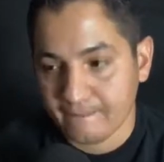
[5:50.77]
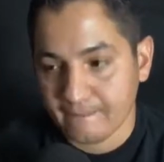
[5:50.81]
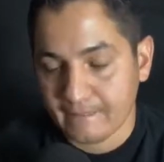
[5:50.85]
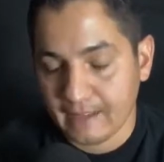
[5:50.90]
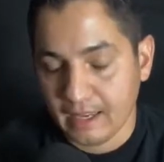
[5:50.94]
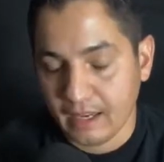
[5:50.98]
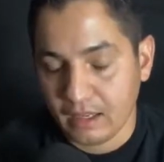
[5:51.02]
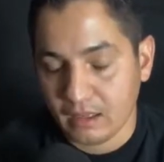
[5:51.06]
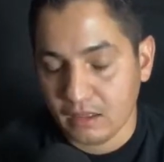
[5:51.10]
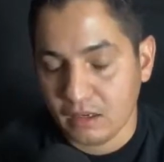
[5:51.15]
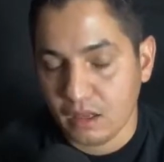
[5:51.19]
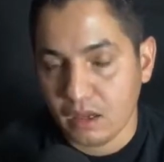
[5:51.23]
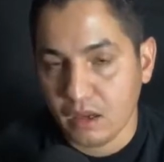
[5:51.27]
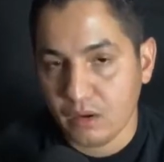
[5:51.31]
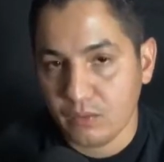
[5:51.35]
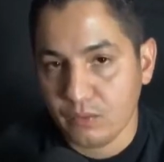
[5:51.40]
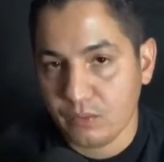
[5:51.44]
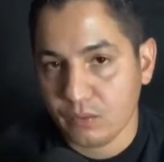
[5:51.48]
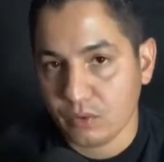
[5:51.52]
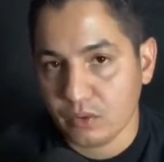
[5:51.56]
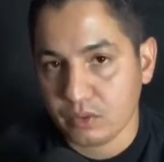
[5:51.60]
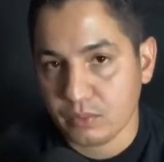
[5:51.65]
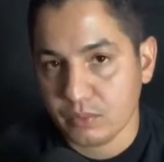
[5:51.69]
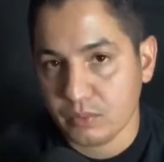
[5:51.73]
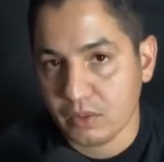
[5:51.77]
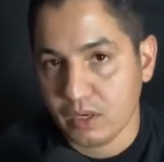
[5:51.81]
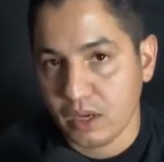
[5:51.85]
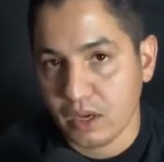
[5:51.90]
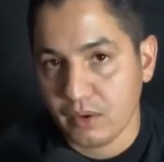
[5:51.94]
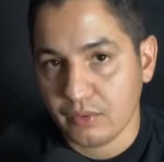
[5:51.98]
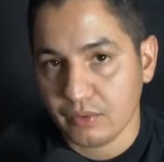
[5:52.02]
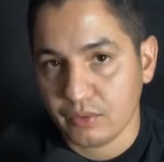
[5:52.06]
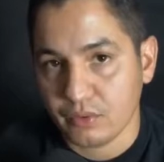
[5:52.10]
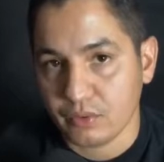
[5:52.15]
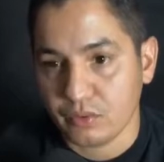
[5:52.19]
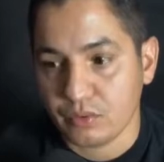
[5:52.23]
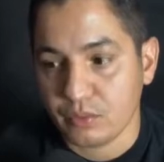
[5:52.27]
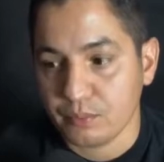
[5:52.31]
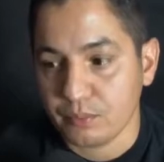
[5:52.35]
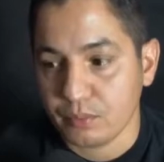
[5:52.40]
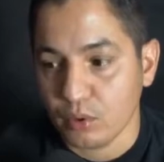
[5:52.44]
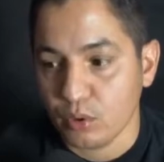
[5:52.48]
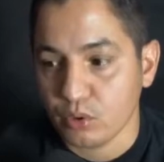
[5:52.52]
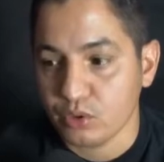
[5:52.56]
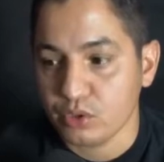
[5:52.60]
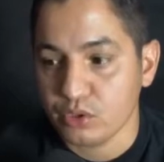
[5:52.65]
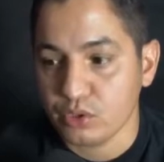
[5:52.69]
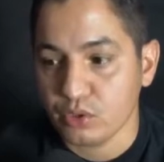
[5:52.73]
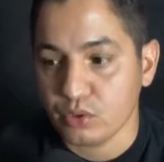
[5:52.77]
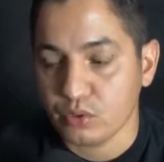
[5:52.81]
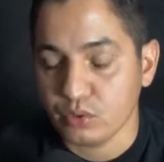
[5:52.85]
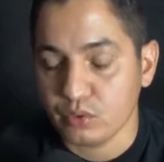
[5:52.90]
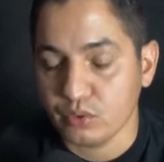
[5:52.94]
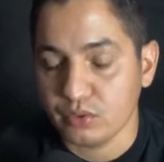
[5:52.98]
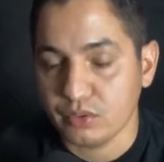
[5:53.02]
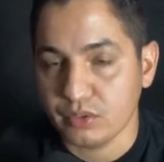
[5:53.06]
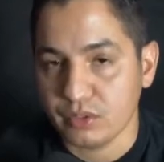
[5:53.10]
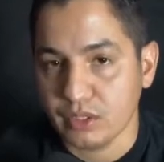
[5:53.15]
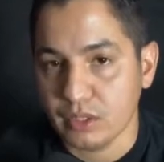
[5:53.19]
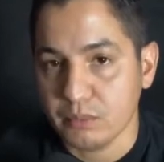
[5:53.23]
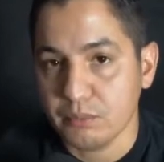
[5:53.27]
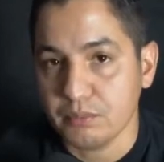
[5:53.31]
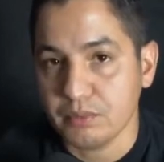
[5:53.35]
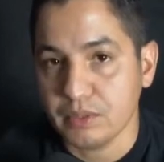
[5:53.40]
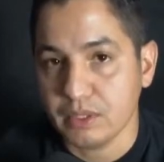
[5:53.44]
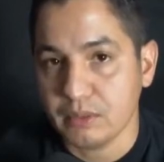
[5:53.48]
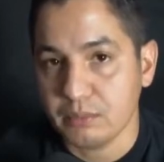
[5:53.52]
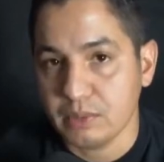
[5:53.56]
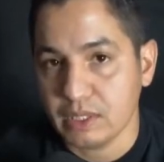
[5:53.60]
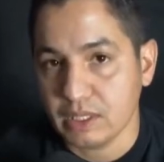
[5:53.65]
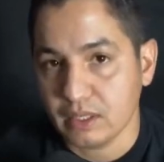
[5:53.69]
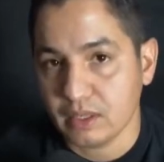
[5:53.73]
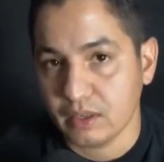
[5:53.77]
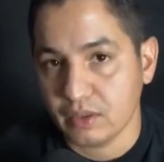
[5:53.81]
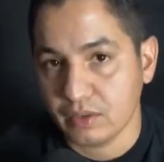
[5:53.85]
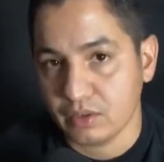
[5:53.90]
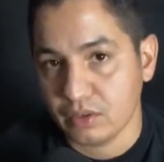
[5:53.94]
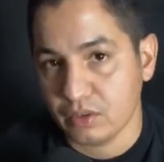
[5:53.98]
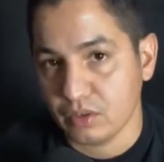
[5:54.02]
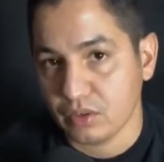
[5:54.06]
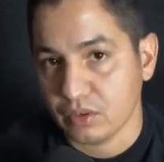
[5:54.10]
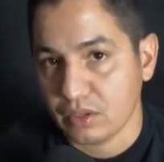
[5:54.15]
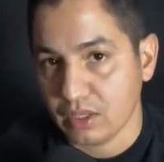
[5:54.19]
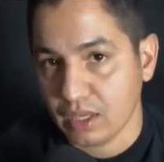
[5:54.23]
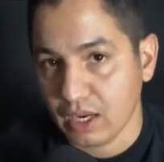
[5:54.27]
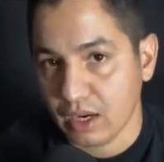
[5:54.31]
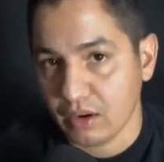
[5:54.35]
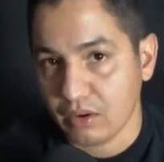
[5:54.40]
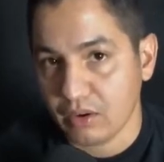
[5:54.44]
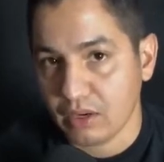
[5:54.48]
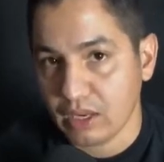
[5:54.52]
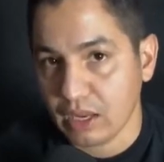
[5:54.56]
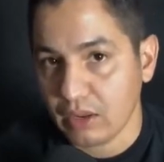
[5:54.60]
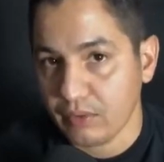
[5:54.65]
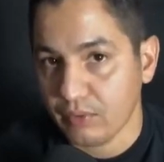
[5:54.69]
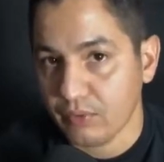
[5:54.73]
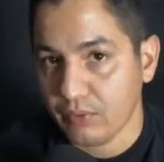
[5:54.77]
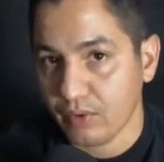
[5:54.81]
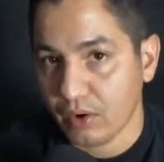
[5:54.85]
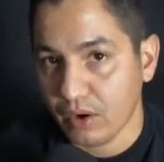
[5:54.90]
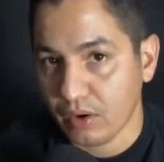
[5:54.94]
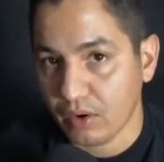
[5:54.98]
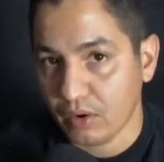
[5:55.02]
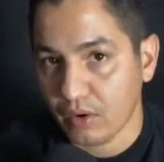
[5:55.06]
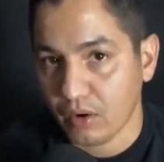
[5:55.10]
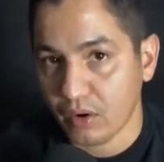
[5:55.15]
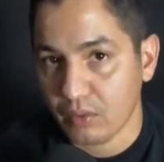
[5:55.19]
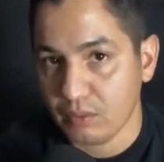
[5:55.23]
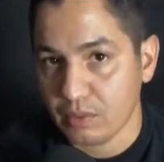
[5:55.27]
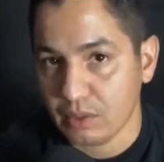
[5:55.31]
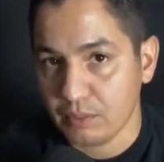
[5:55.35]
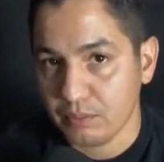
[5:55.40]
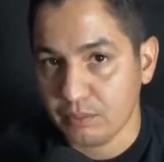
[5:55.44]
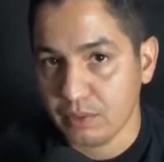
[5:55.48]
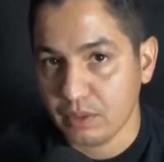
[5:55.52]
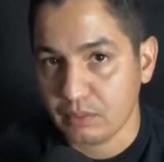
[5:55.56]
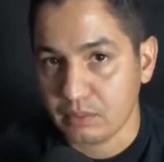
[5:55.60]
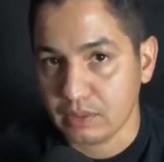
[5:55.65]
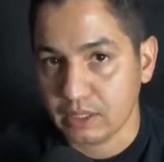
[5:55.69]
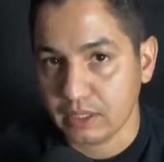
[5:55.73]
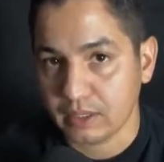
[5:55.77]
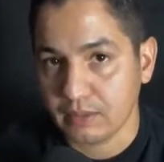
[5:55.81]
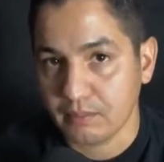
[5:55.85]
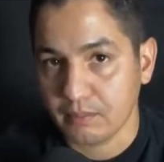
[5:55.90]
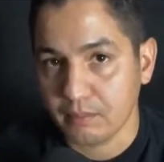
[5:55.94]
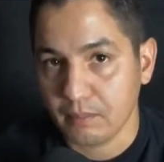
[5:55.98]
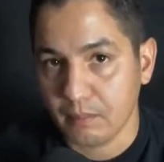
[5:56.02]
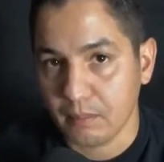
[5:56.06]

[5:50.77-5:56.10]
Can law enforcement officers approach you simply because you're carrying a firearm in public?